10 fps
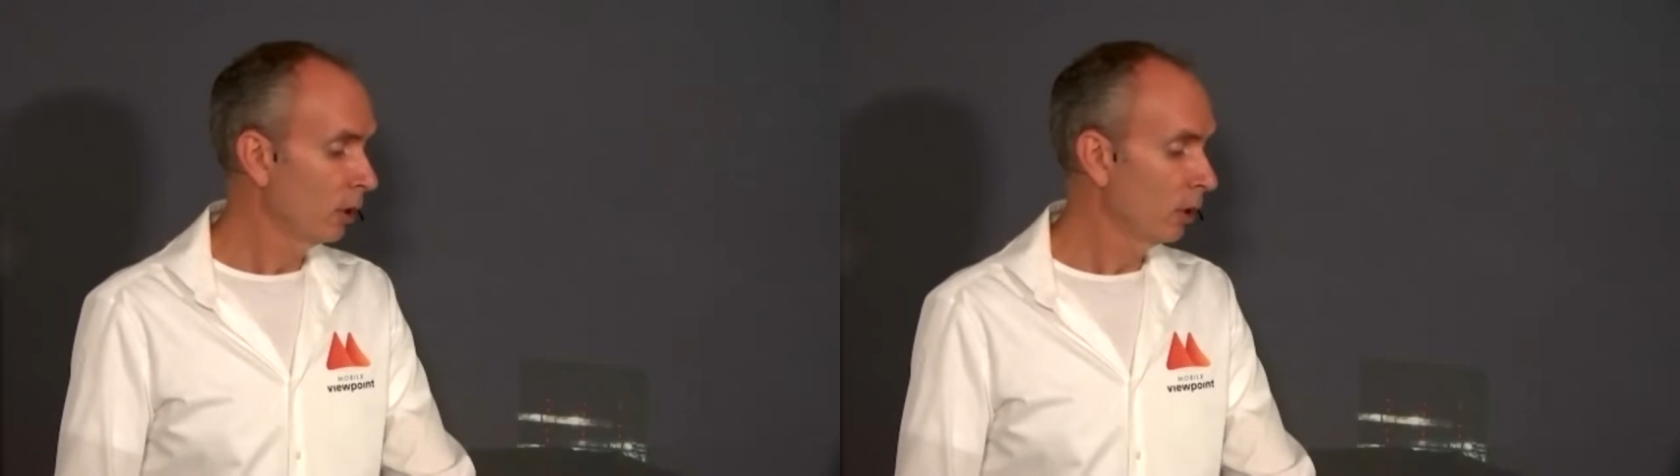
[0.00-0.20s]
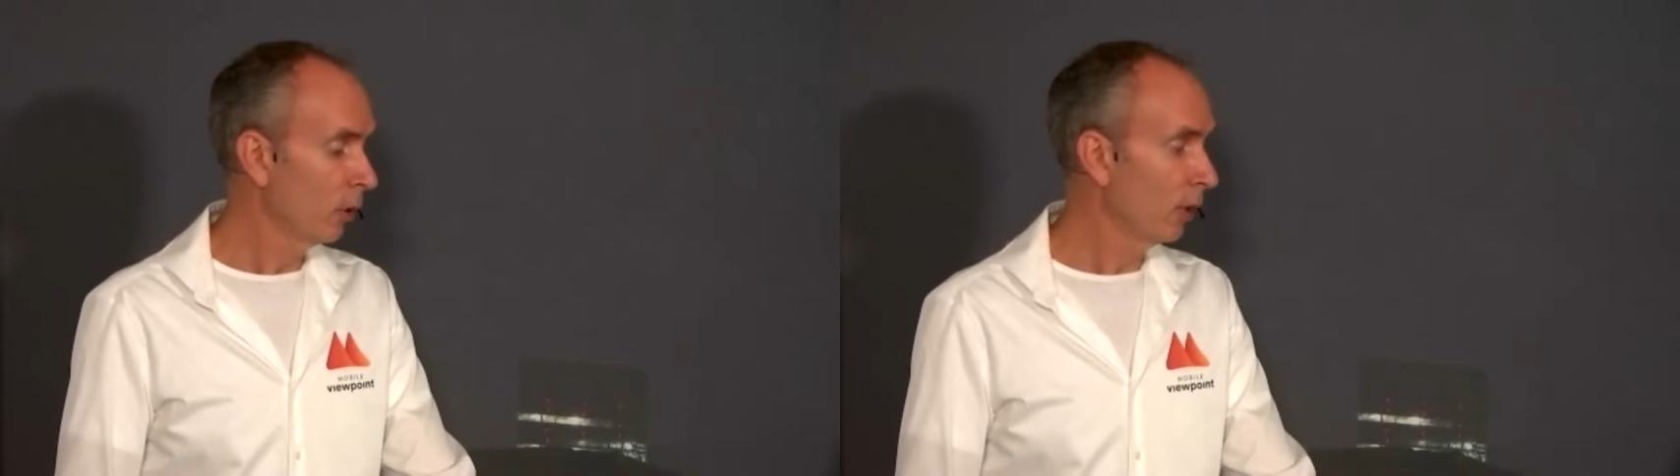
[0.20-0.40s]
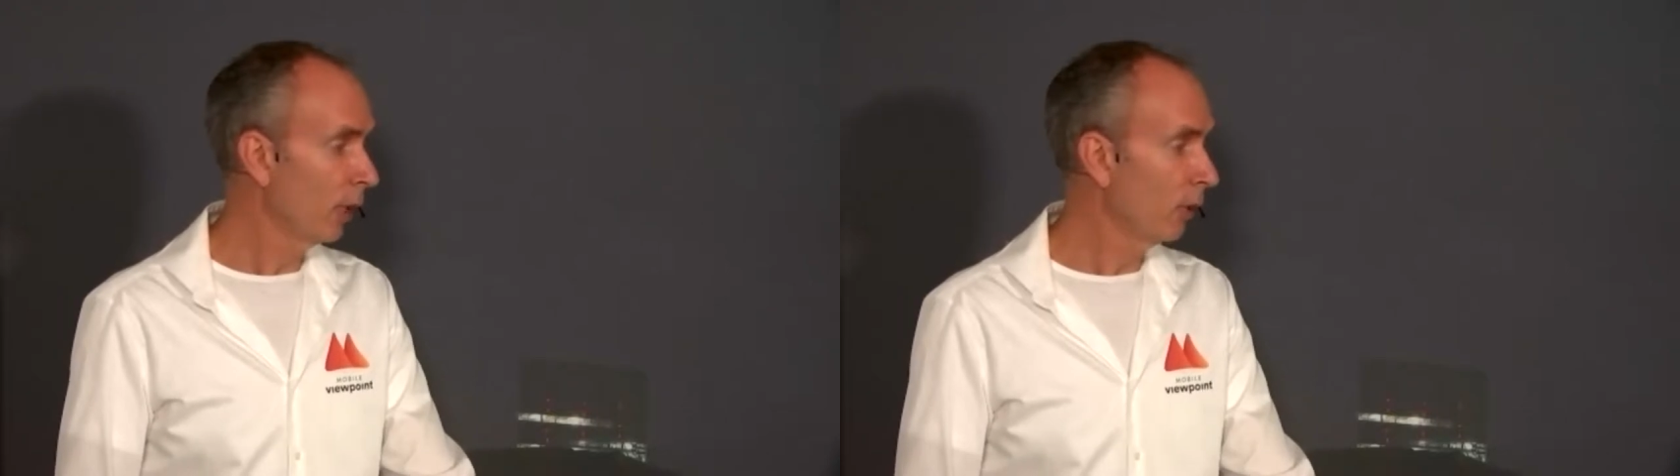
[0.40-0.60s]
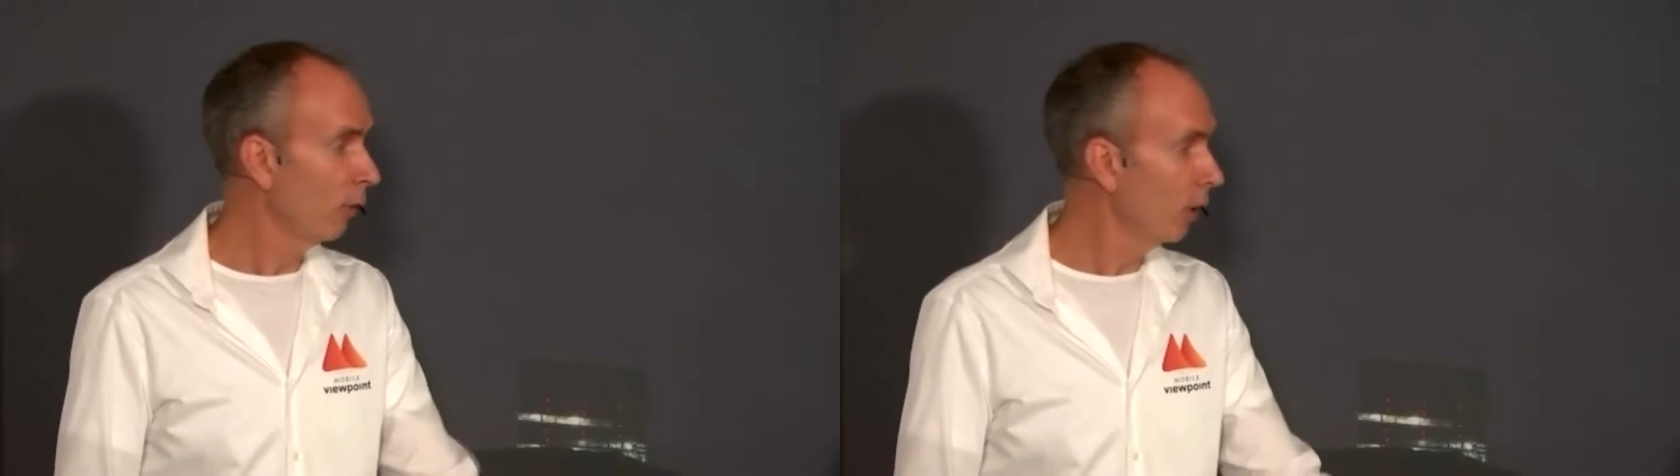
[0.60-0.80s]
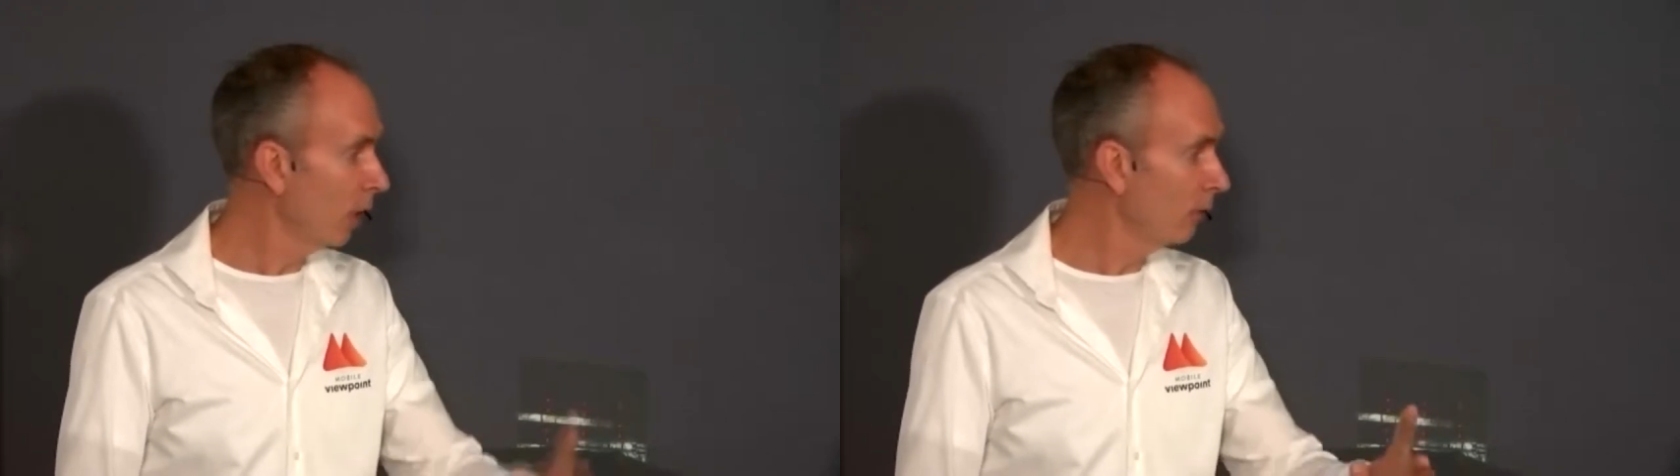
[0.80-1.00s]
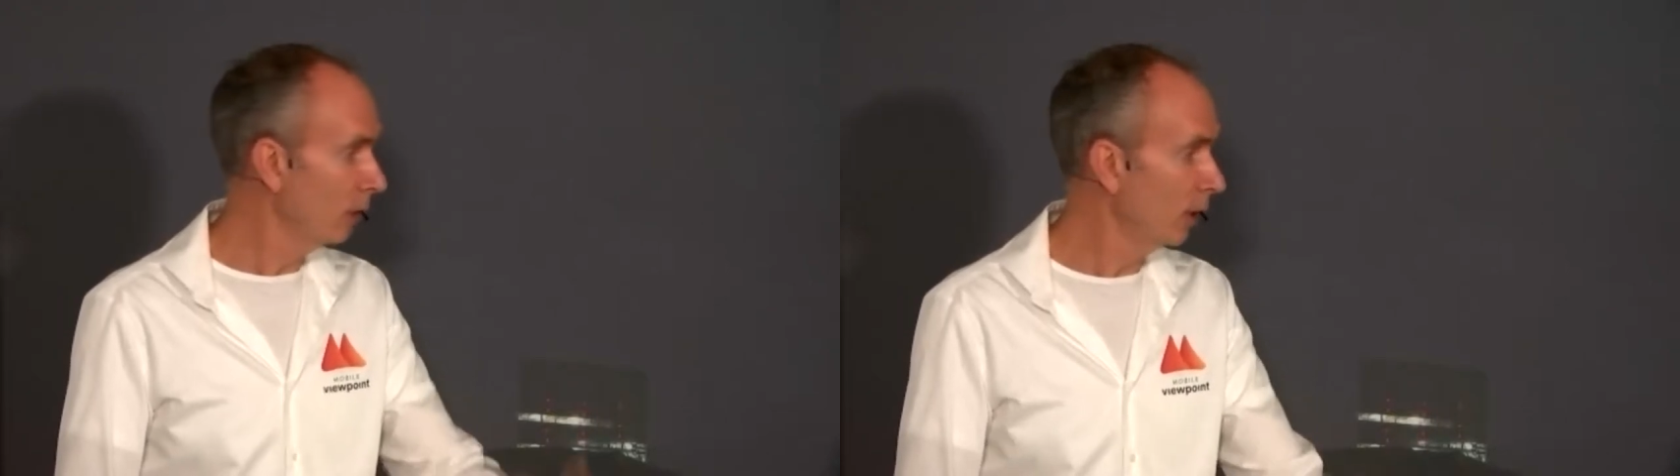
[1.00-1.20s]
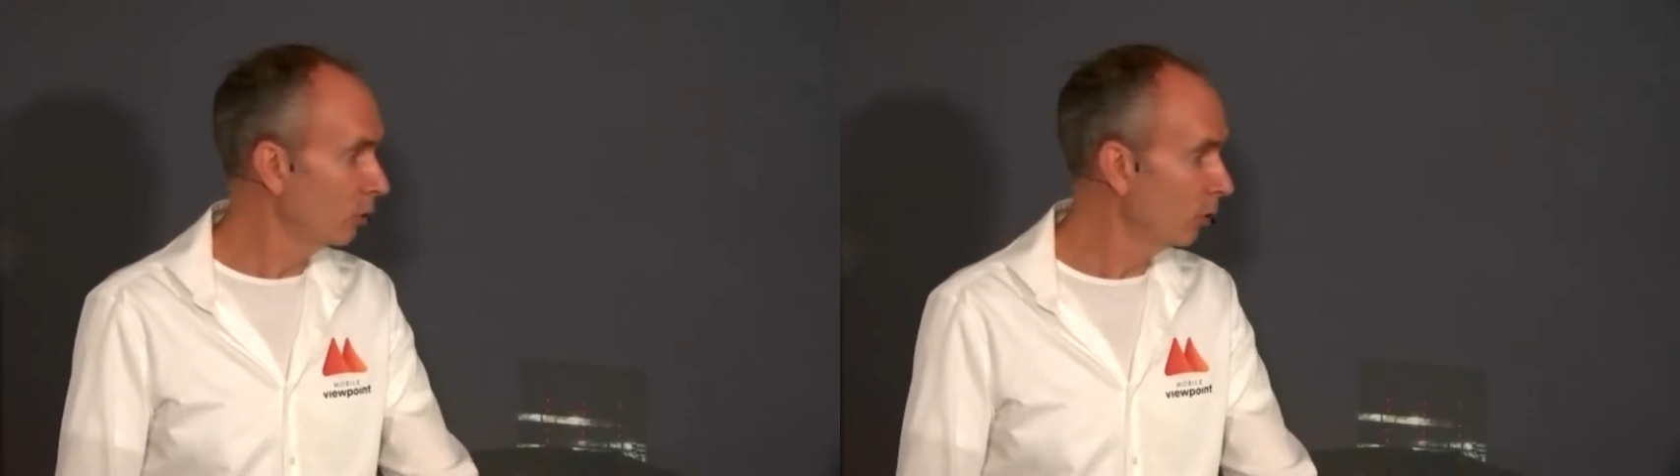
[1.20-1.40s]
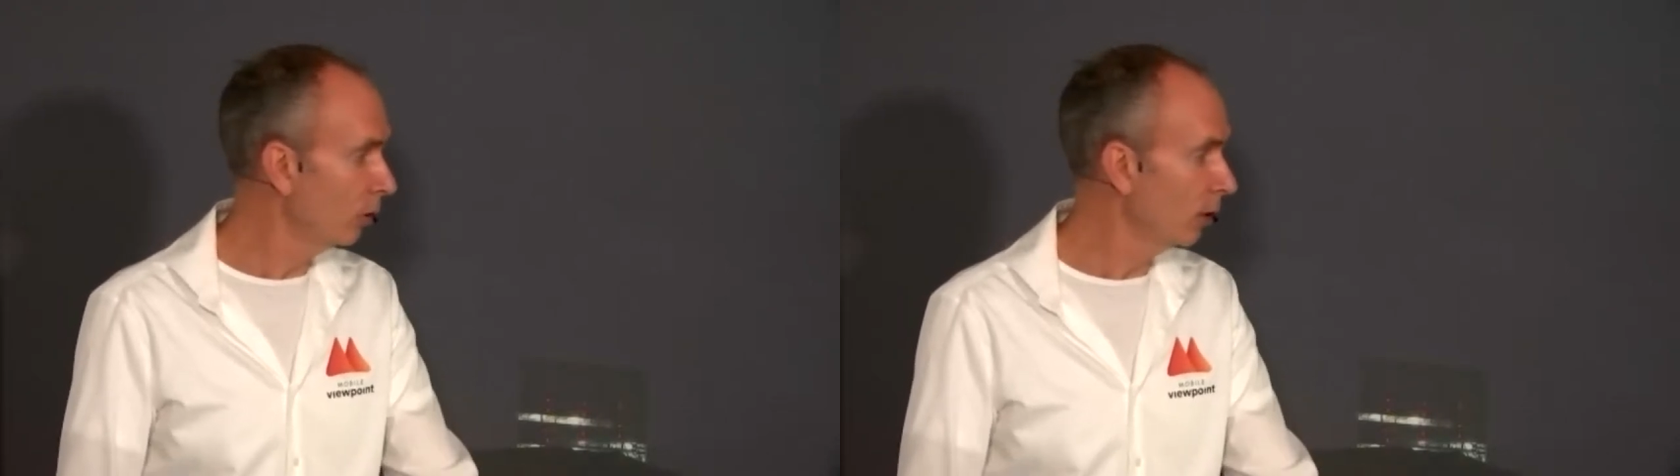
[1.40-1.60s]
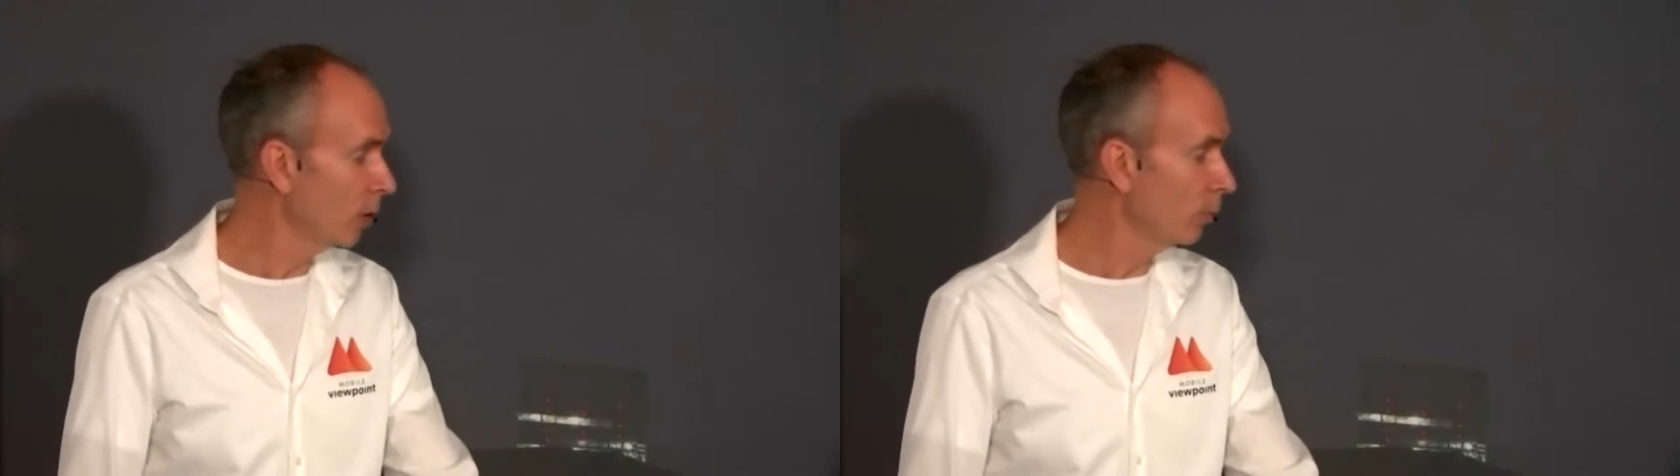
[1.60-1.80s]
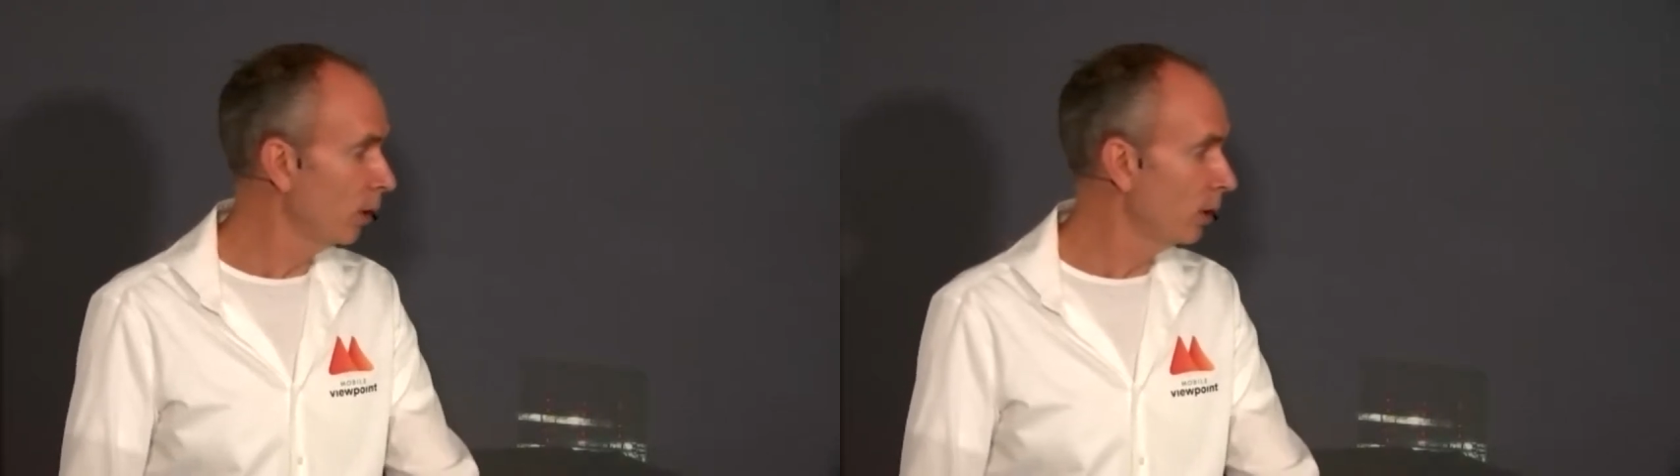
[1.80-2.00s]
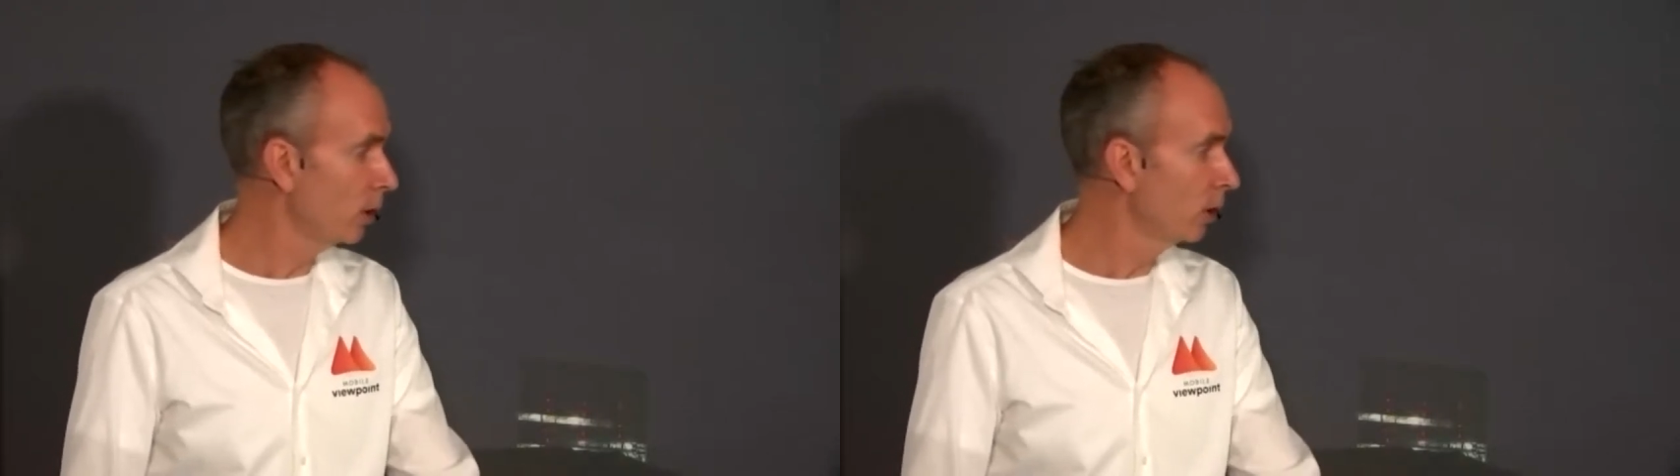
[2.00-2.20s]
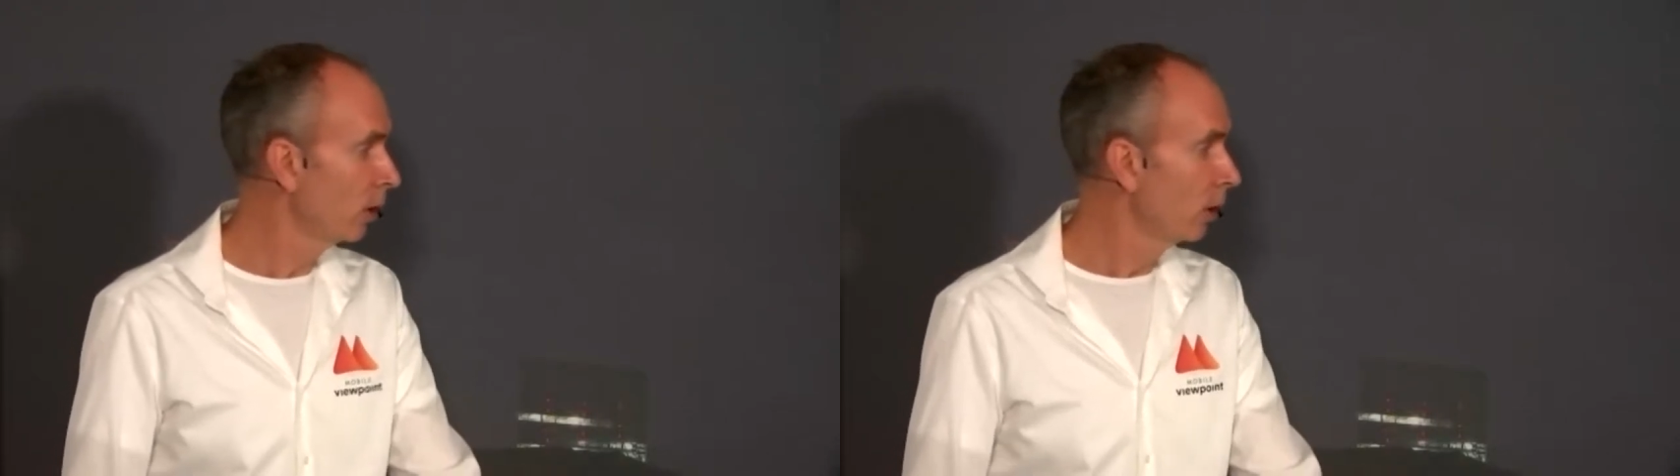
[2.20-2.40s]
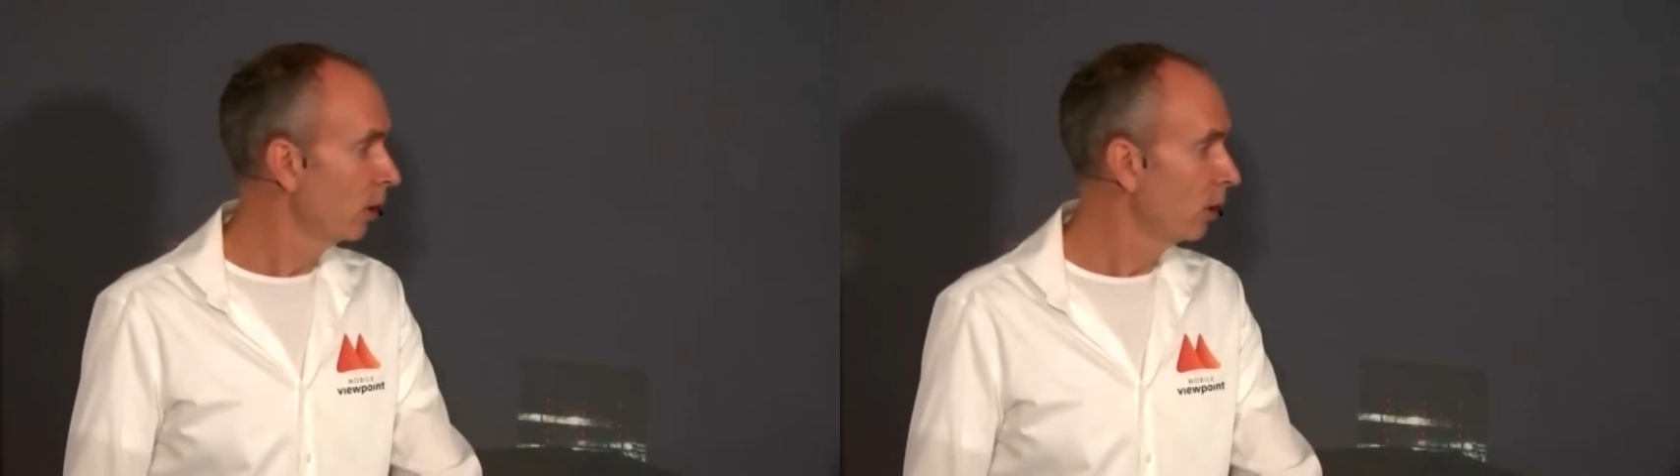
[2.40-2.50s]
go and get one live in Netherlands on a test pitch.